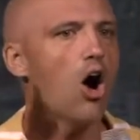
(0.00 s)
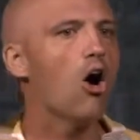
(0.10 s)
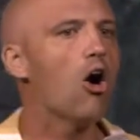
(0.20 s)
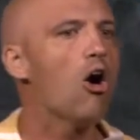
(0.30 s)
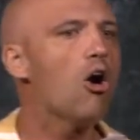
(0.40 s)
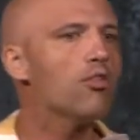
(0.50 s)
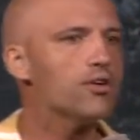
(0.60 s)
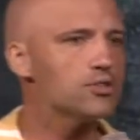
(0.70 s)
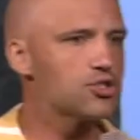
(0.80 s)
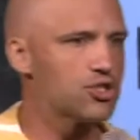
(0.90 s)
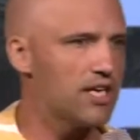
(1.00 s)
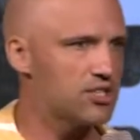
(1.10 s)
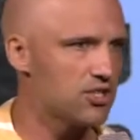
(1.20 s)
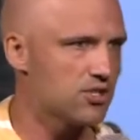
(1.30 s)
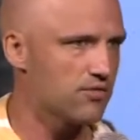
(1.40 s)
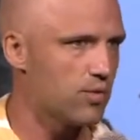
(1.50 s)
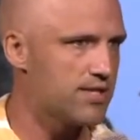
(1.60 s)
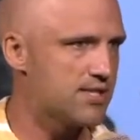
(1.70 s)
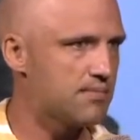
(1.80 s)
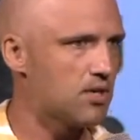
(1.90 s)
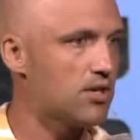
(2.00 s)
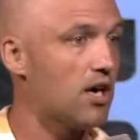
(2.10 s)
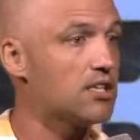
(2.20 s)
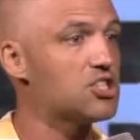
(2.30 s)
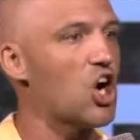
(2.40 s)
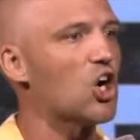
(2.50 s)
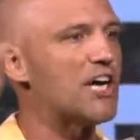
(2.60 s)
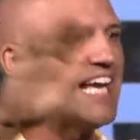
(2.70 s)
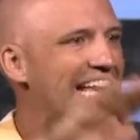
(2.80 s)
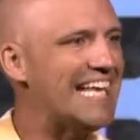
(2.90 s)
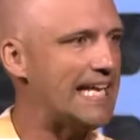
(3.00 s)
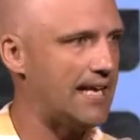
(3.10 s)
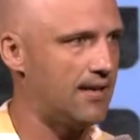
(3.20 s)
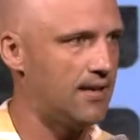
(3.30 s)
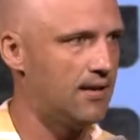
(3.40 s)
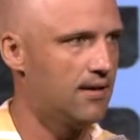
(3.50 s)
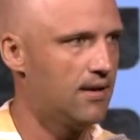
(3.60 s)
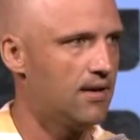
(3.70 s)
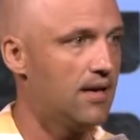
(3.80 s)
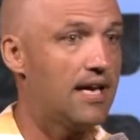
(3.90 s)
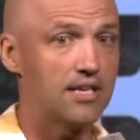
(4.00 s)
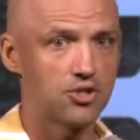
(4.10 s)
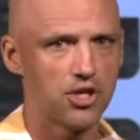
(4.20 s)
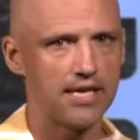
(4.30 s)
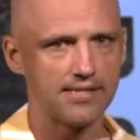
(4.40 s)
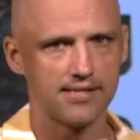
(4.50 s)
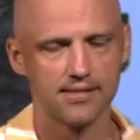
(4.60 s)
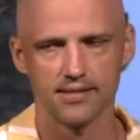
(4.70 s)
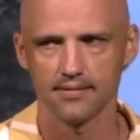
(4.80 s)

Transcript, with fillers: All those treasures of wisdom or knowledge are hidden in Christ,